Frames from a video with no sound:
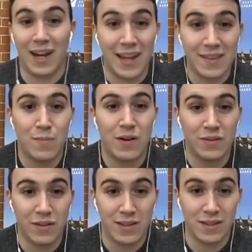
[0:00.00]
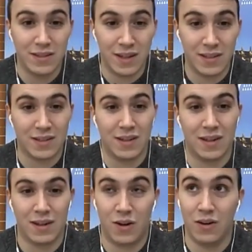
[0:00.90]
lane departure assistant
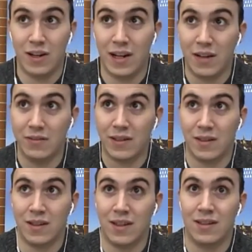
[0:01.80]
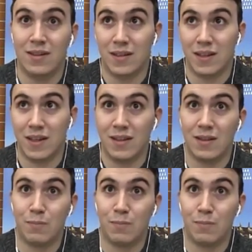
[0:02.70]
doesn't only have it